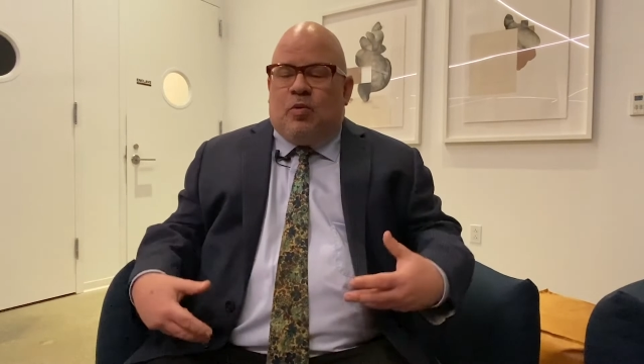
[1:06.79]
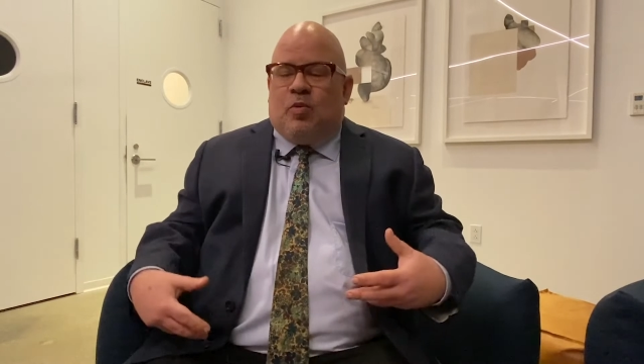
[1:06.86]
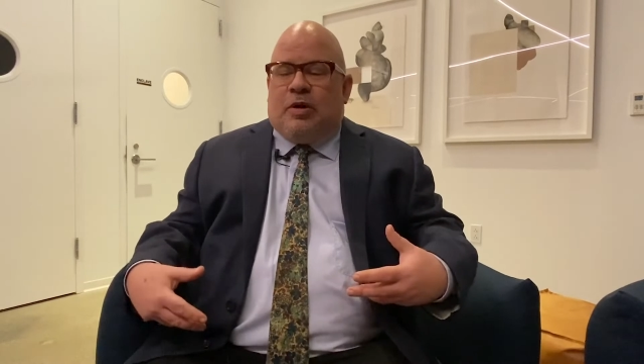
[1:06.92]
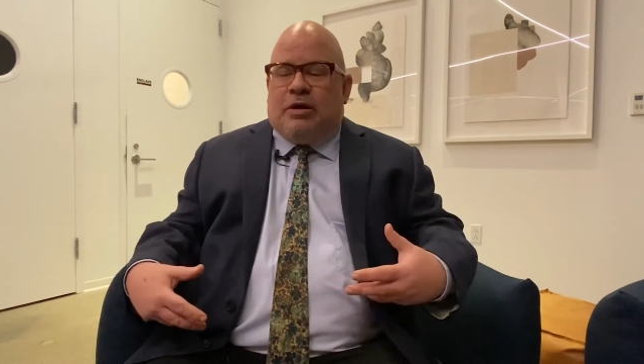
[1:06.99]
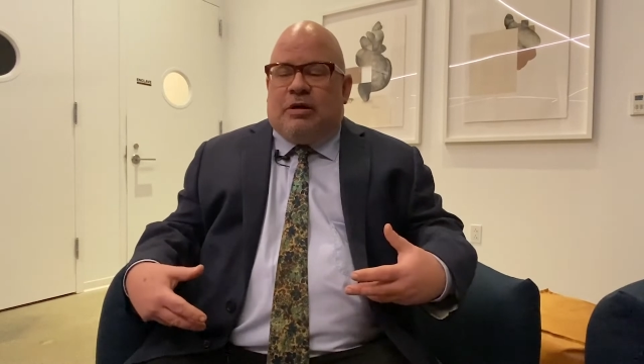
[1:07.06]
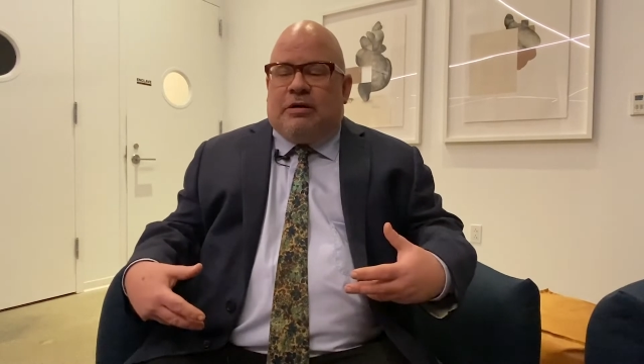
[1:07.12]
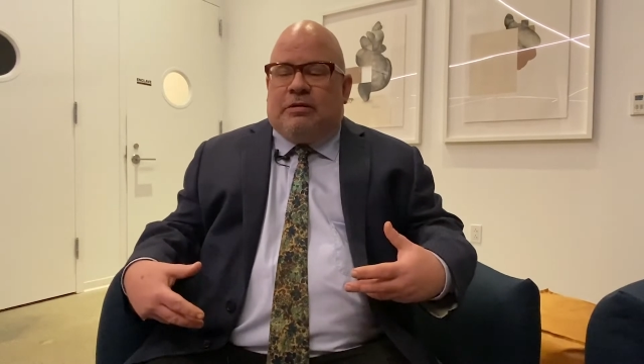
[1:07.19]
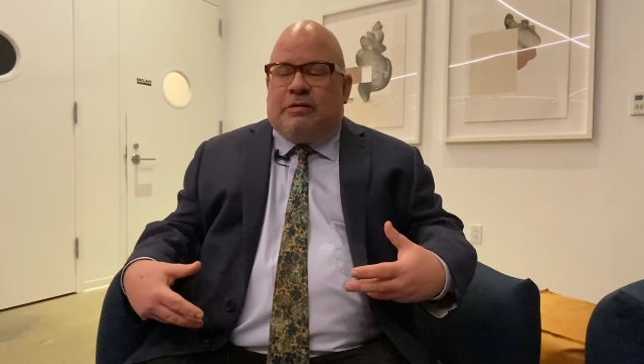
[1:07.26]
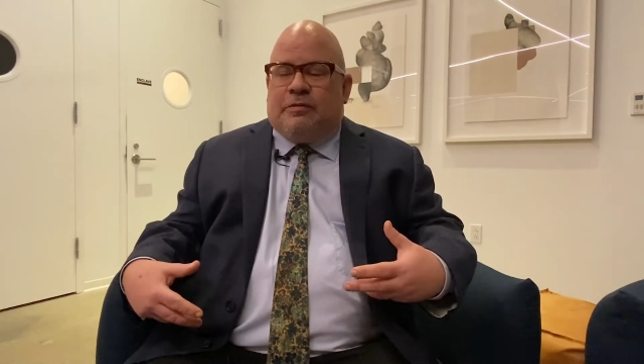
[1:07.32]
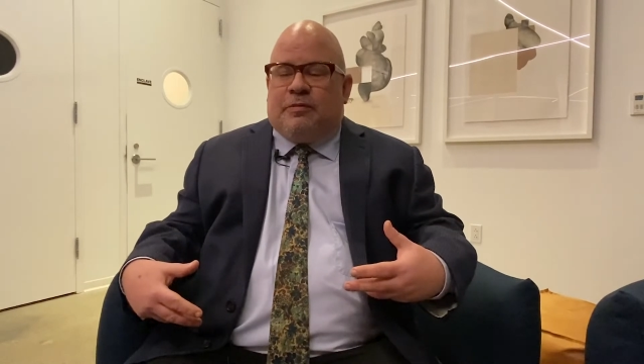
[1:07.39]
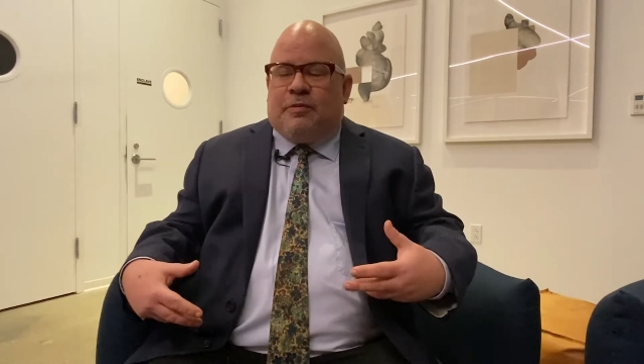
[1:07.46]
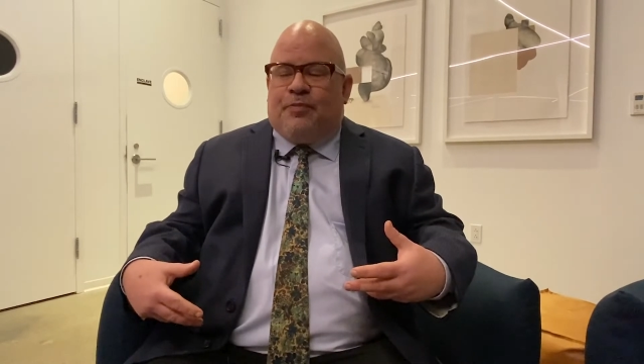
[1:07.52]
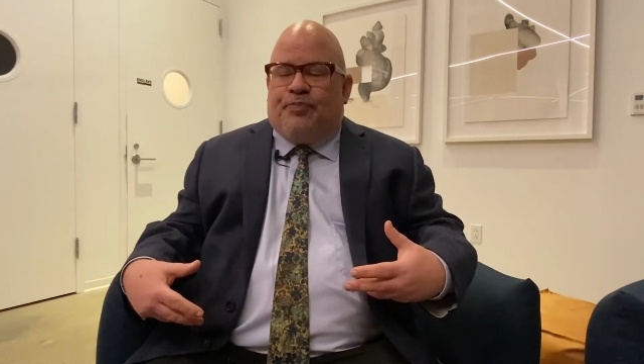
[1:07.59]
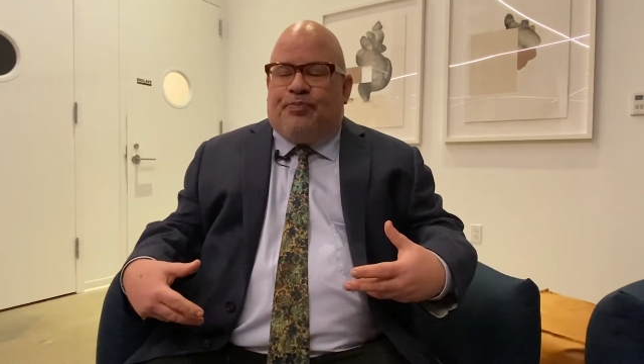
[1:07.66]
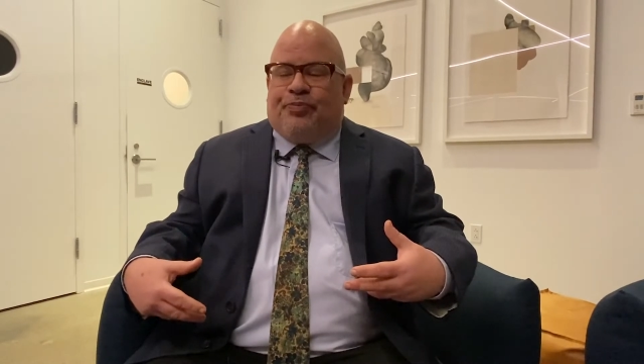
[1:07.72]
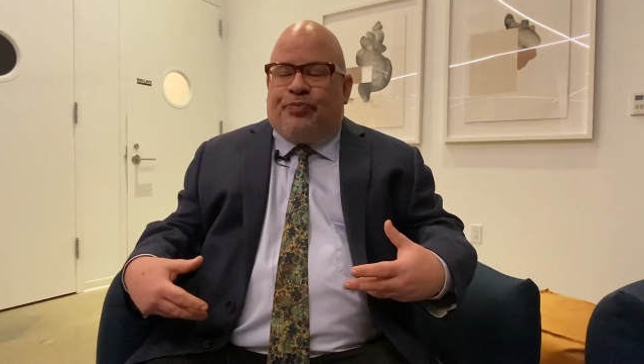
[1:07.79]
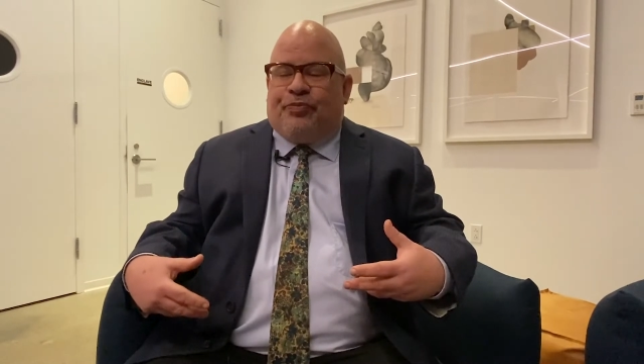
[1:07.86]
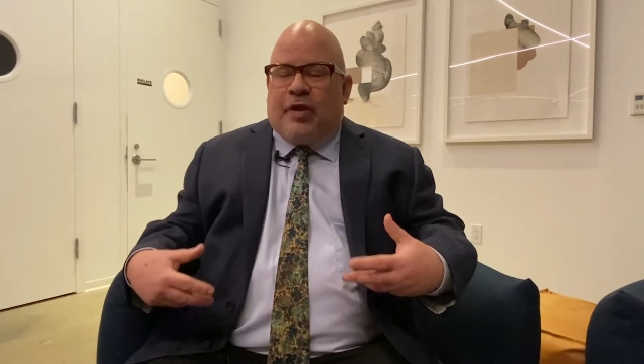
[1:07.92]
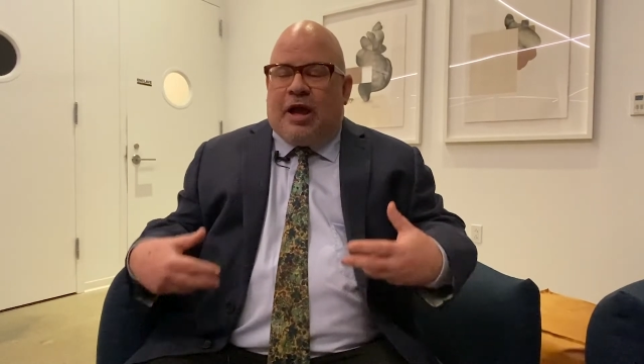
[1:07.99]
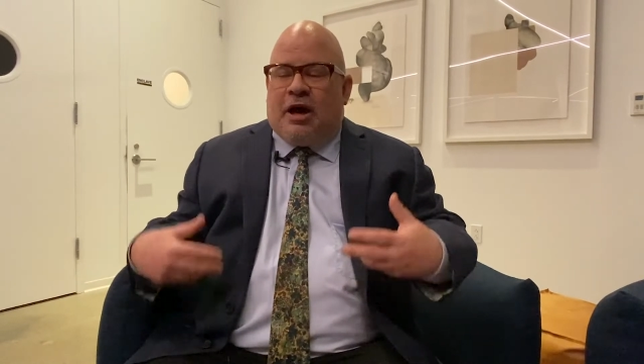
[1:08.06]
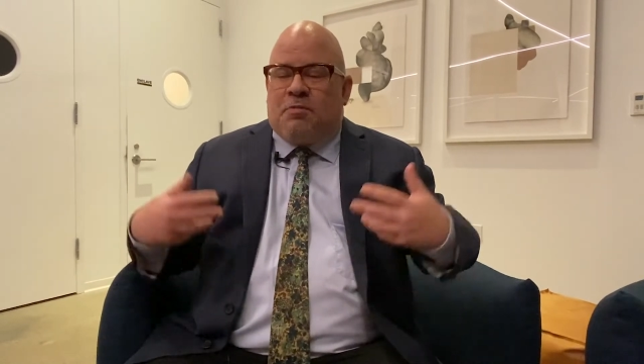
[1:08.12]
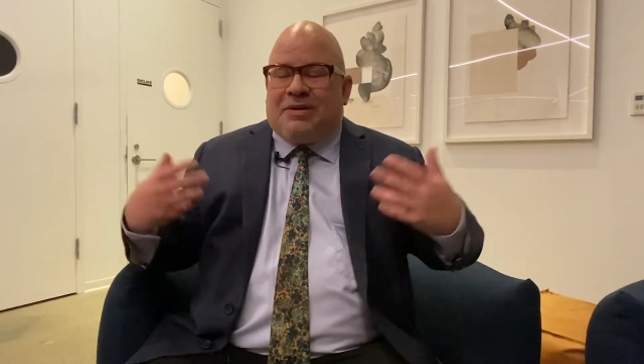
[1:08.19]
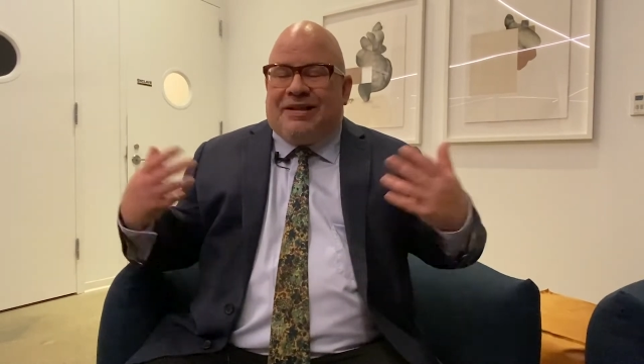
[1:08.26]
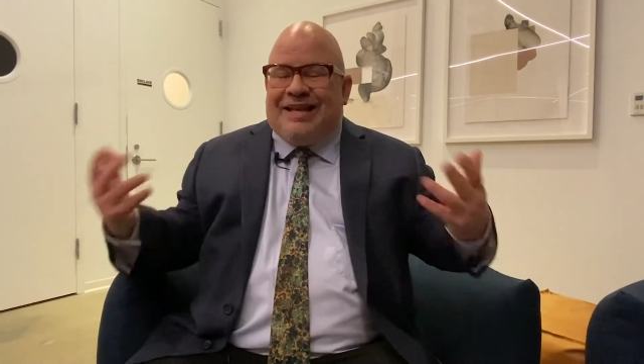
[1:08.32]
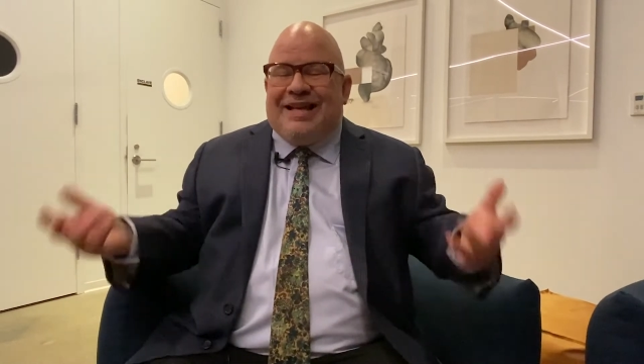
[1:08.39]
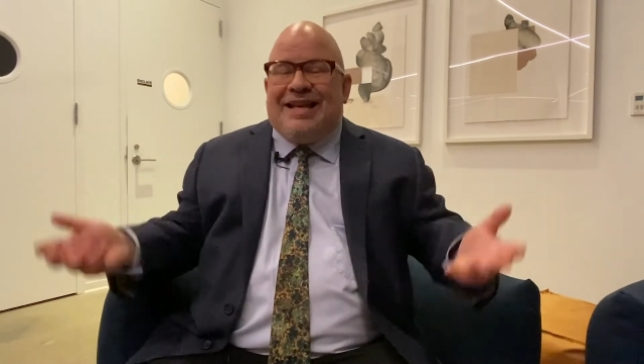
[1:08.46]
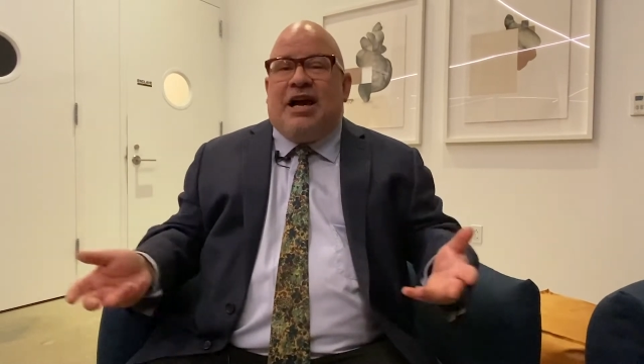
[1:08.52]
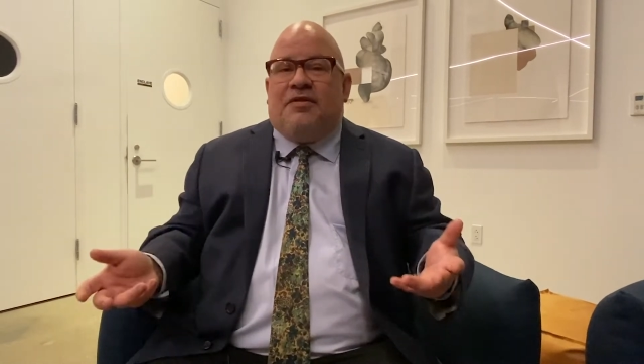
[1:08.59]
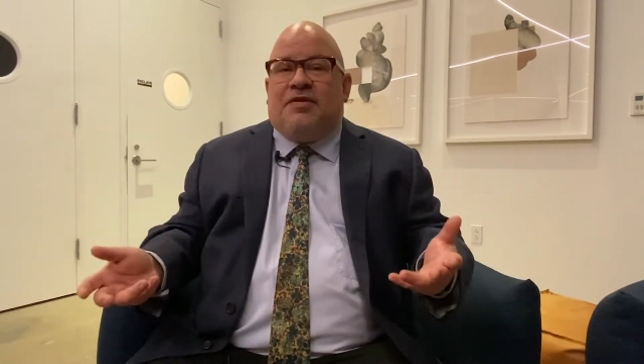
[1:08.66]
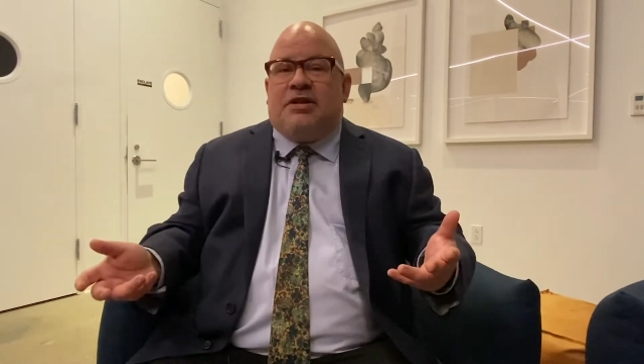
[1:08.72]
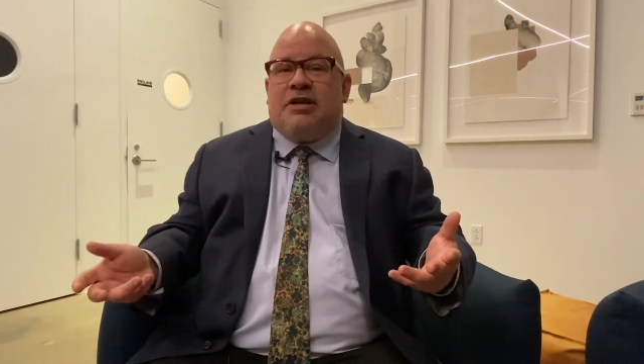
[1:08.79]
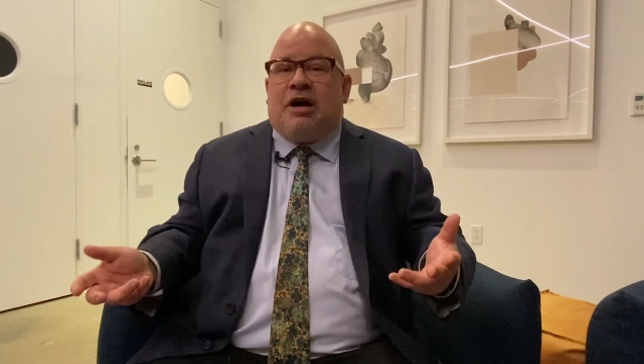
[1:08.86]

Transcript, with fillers: will help clean out the